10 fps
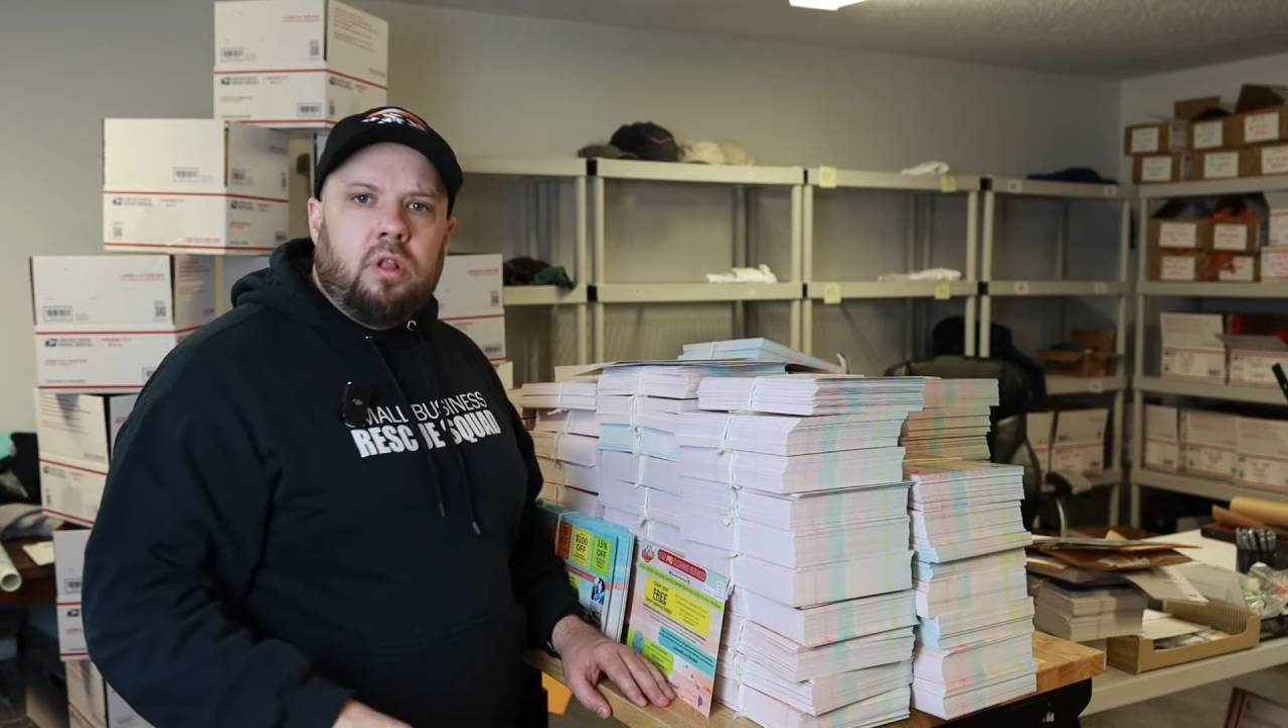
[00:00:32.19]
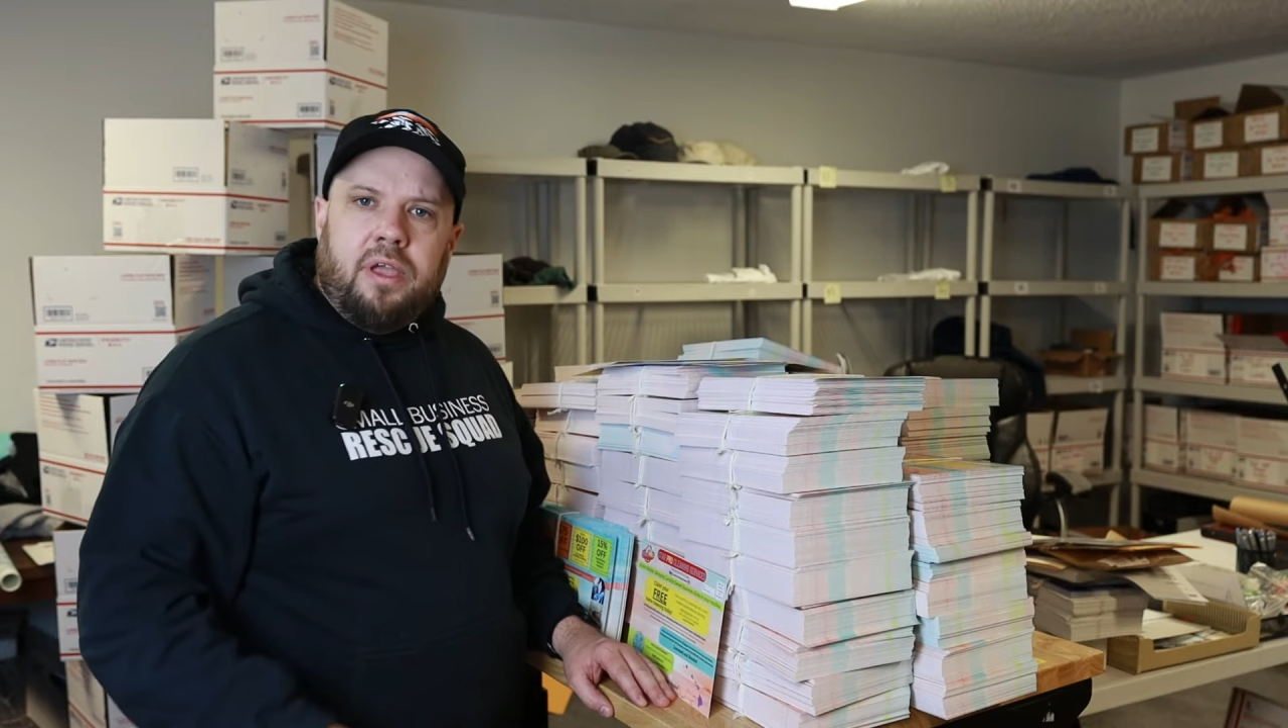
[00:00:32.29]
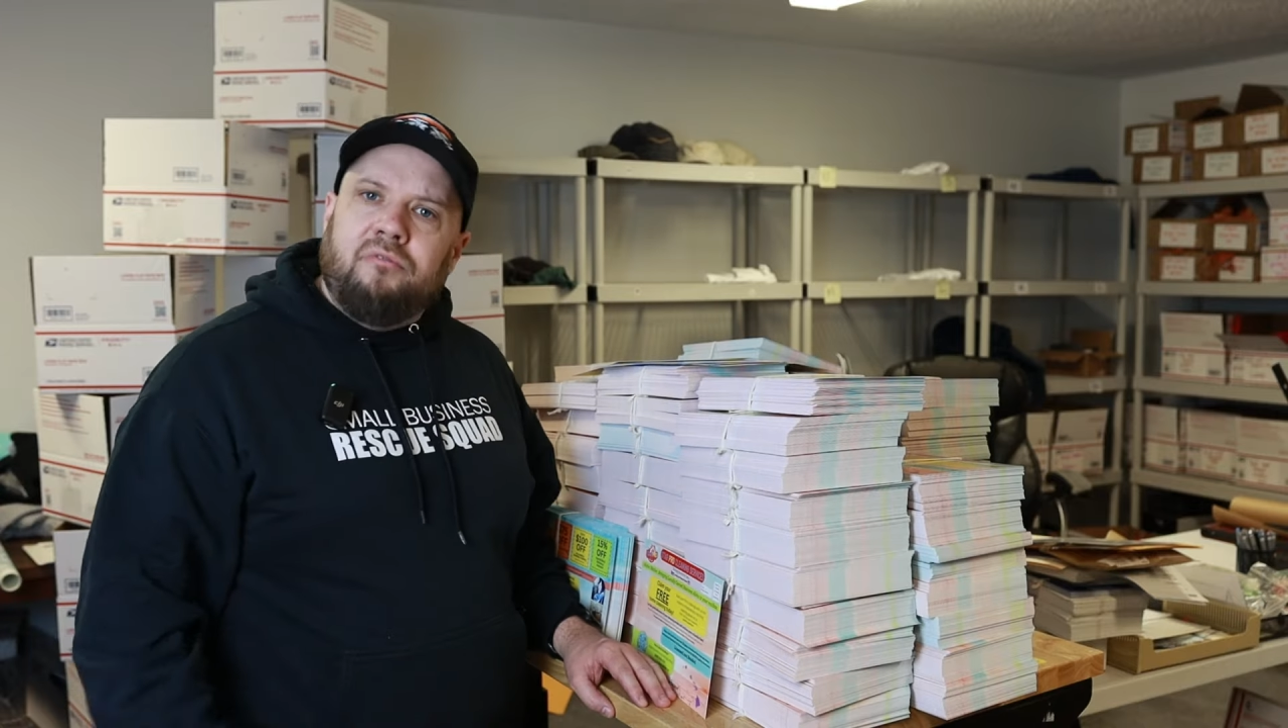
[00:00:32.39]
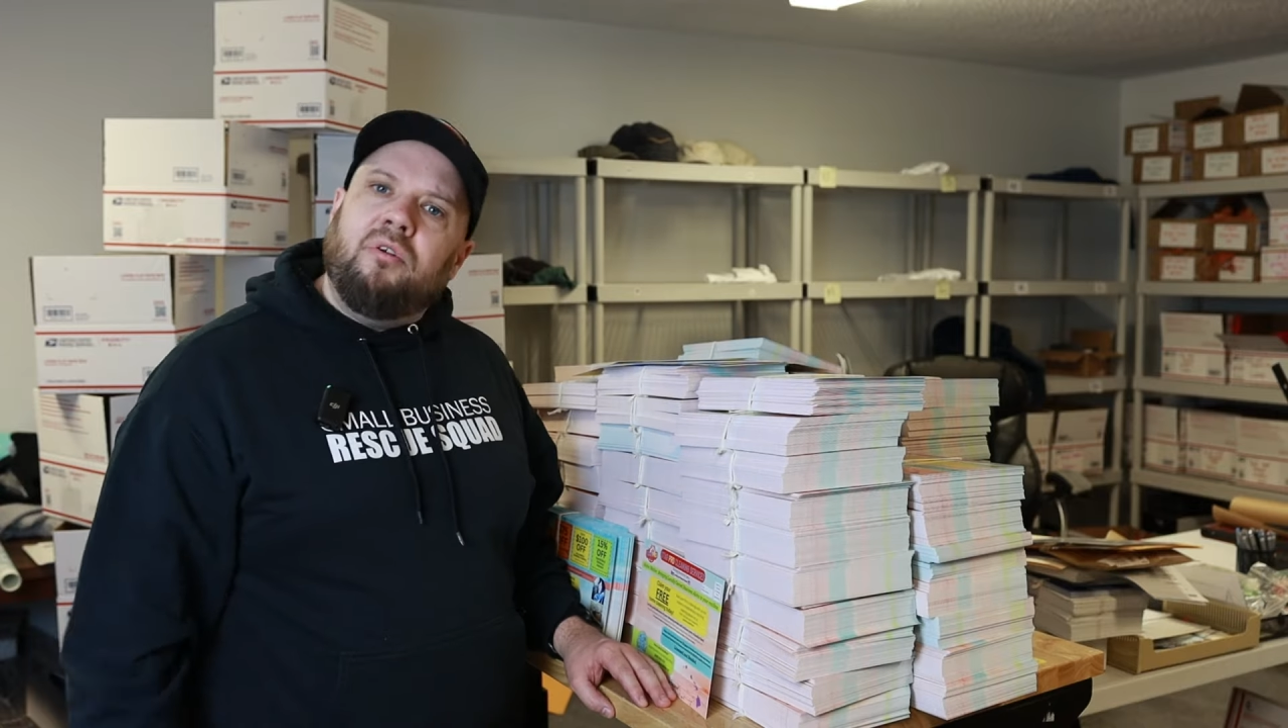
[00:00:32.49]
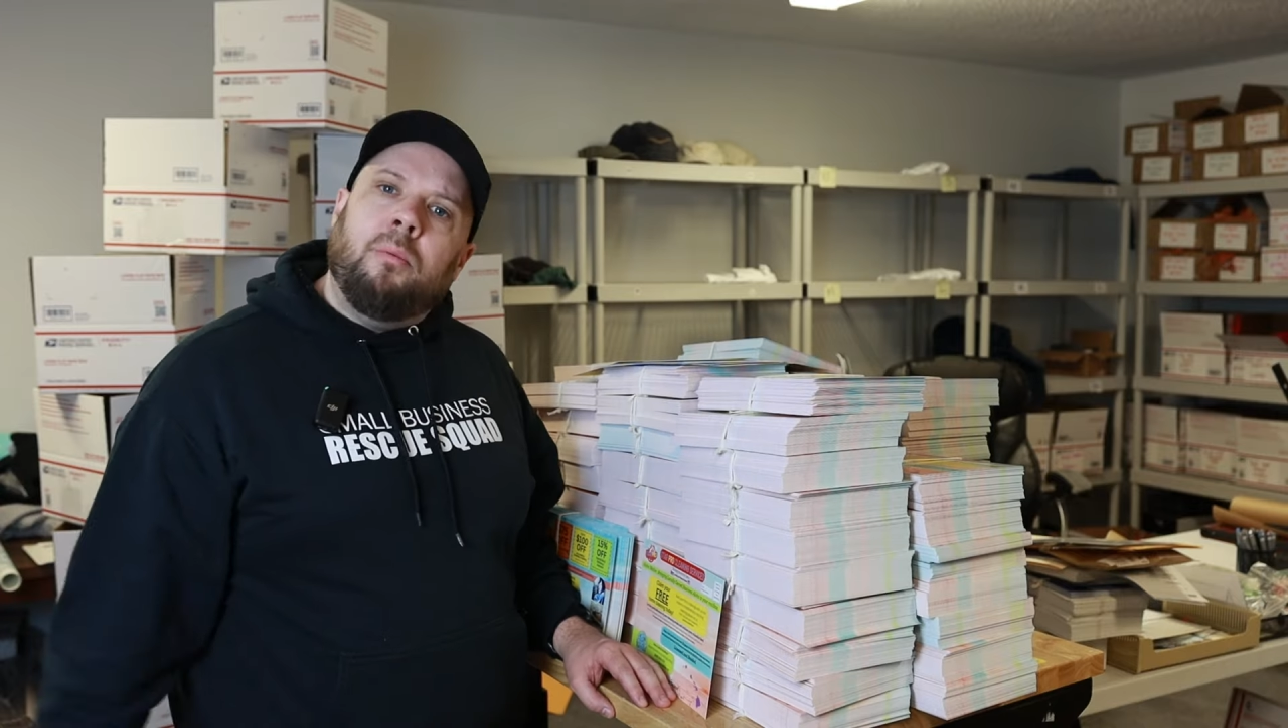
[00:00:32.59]

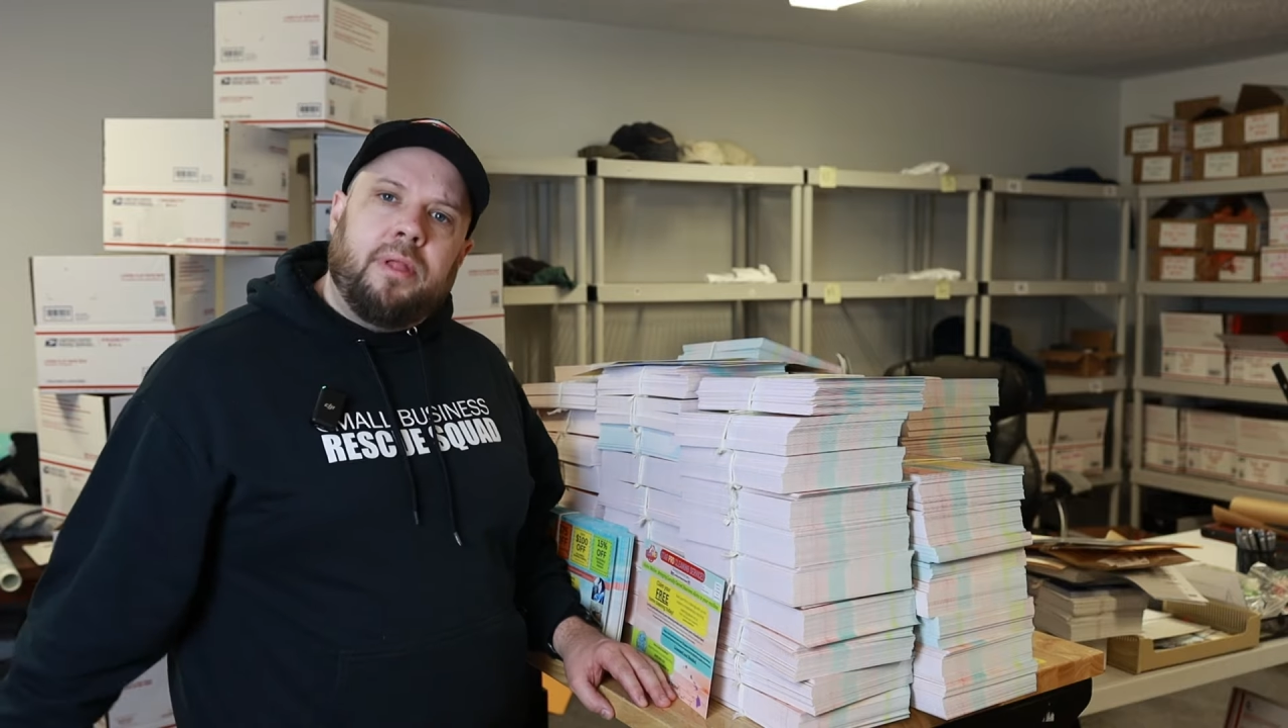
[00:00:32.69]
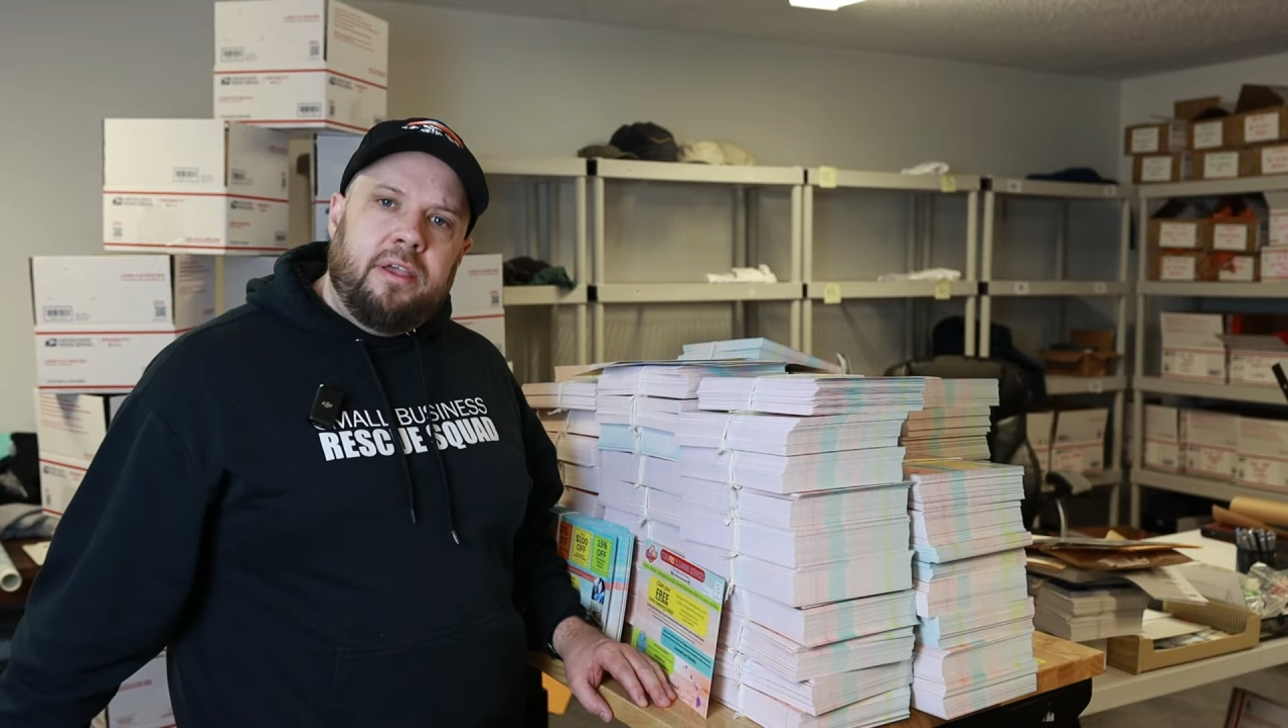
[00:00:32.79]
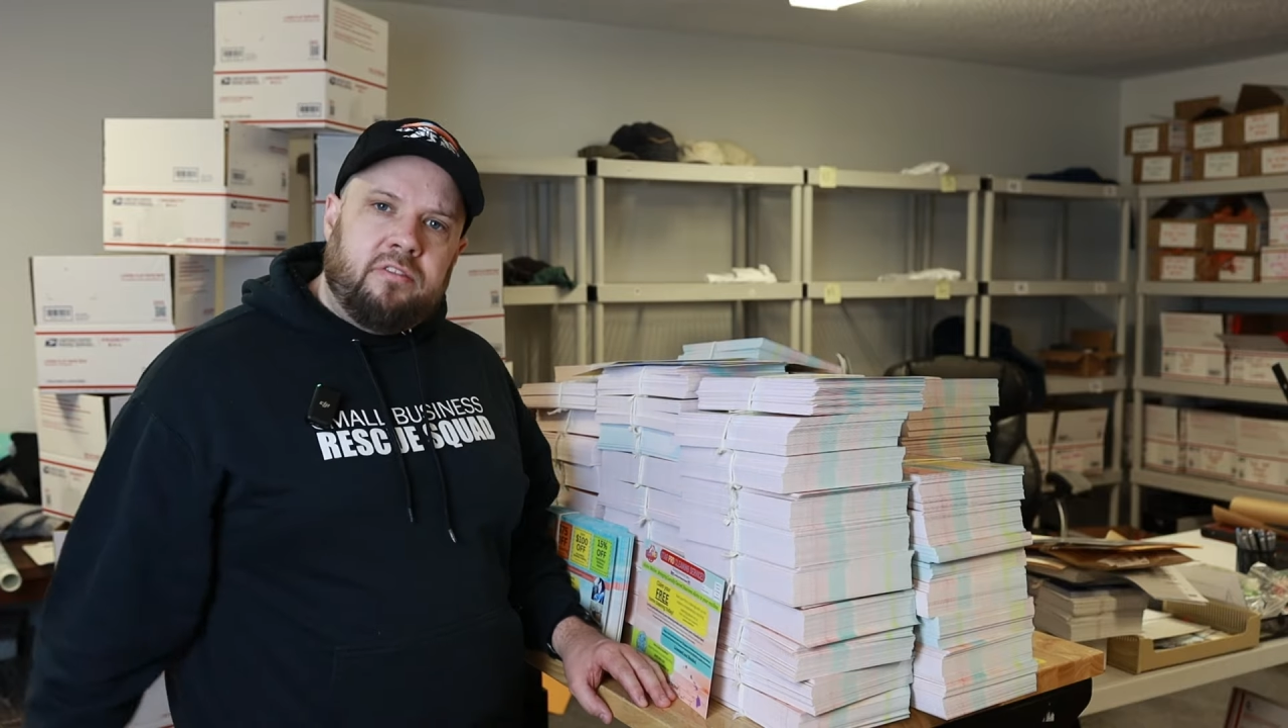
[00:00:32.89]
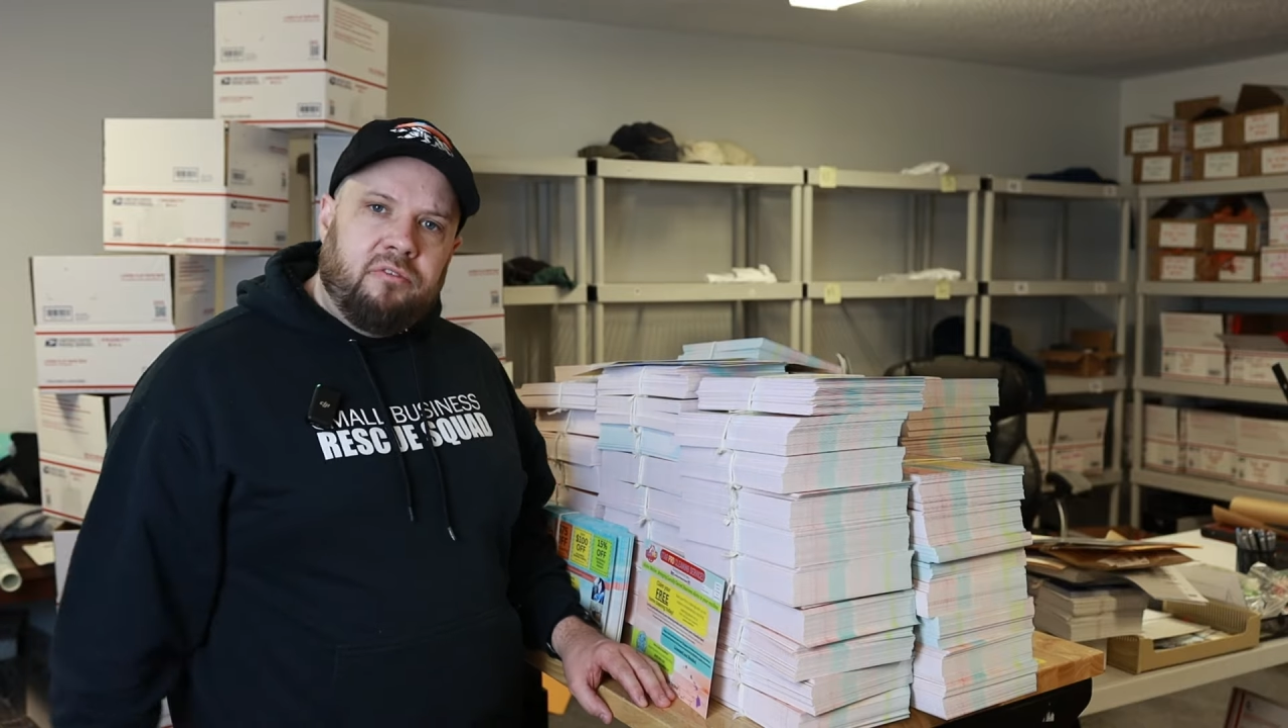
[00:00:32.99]
looking for a place